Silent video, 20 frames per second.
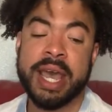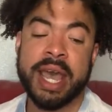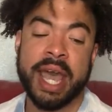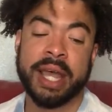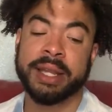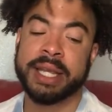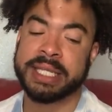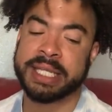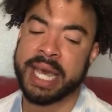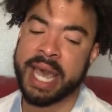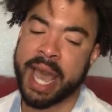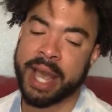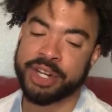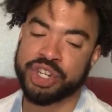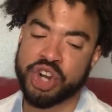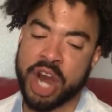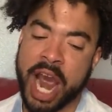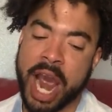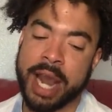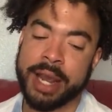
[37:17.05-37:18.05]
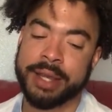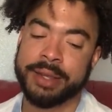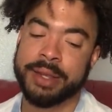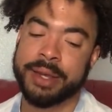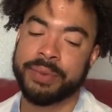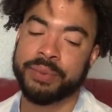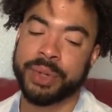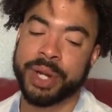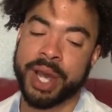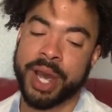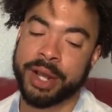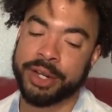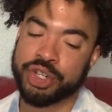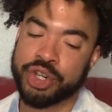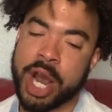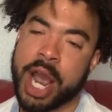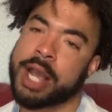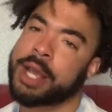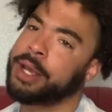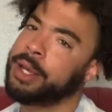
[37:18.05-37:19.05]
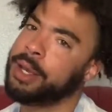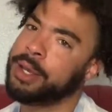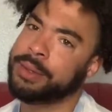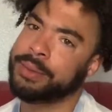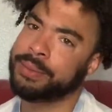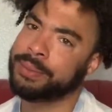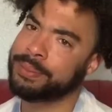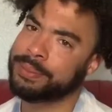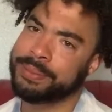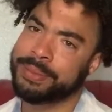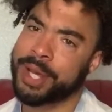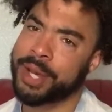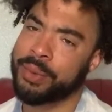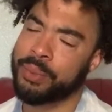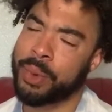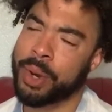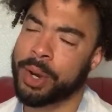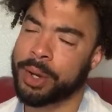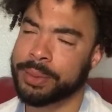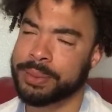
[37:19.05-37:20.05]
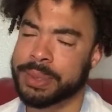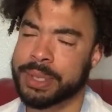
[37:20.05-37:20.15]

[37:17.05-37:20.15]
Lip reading: unless I had track, and then when I had track I couldn't like work.